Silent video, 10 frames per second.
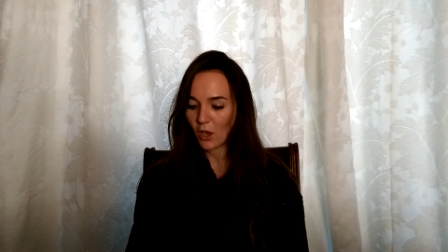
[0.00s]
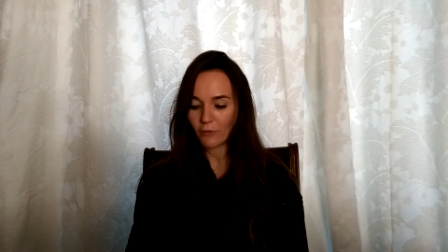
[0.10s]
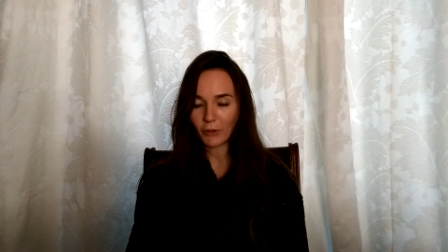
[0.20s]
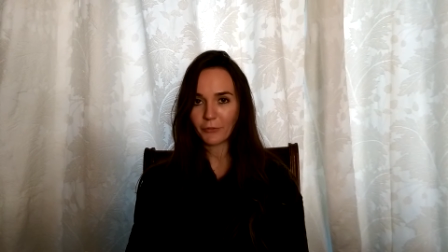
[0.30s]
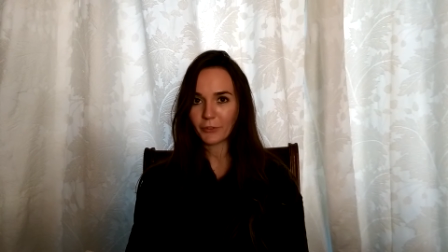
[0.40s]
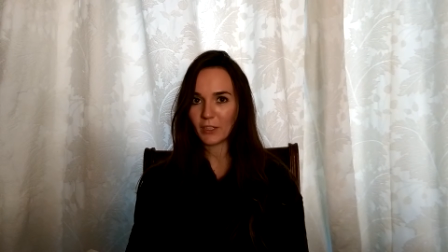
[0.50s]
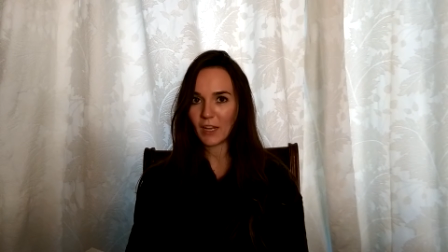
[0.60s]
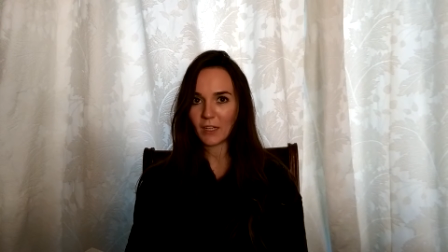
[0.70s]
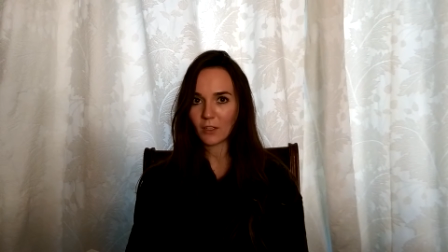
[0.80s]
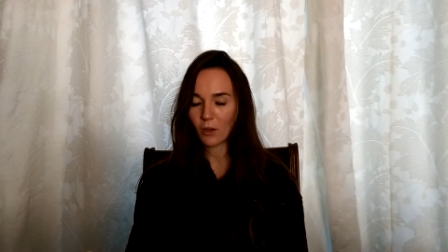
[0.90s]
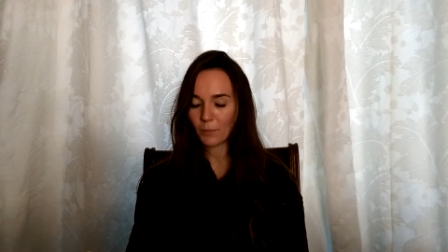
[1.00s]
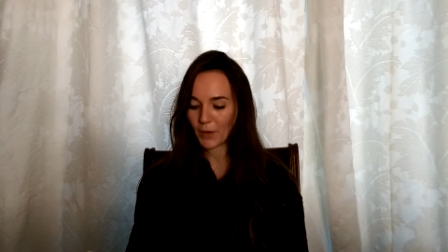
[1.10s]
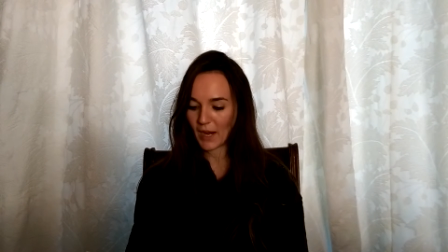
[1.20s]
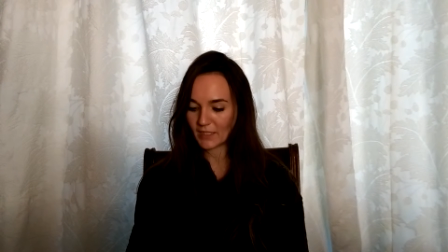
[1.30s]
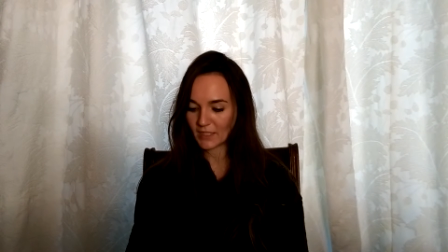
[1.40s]
of often
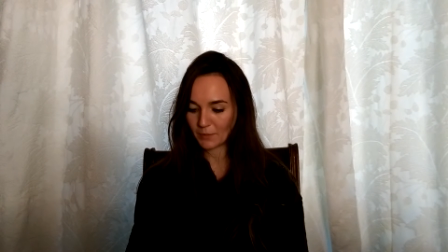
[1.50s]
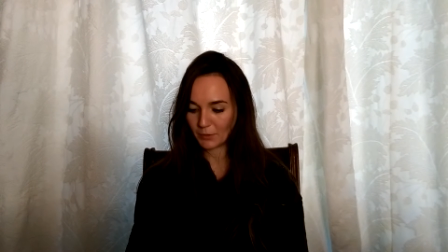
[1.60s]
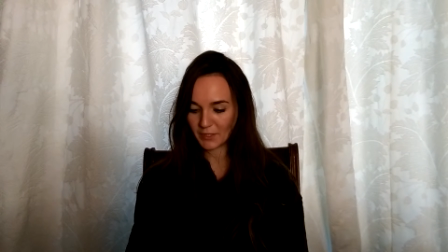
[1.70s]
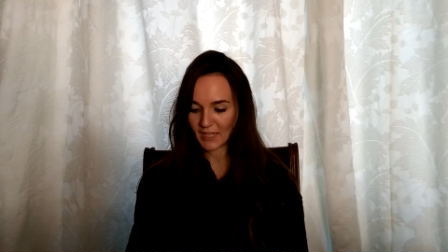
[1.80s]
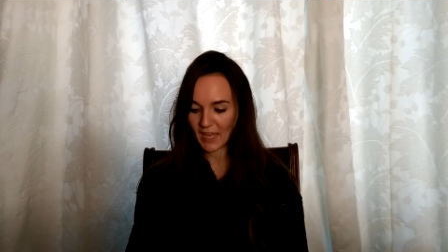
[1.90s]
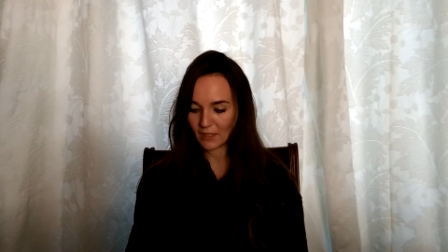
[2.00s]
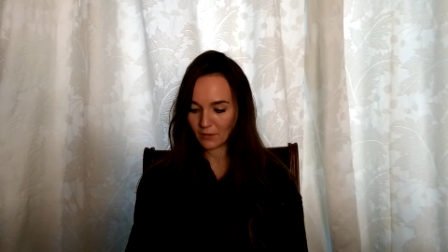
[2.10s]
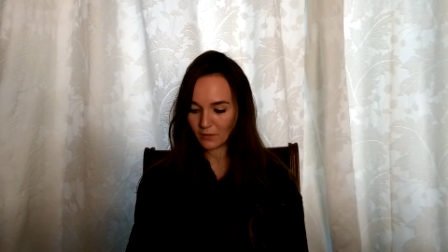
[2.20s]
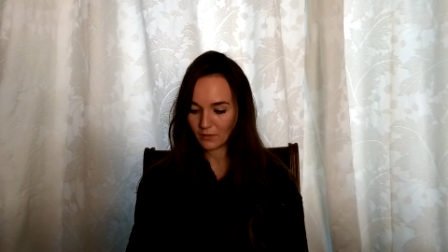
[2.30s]
incomprehensible scale."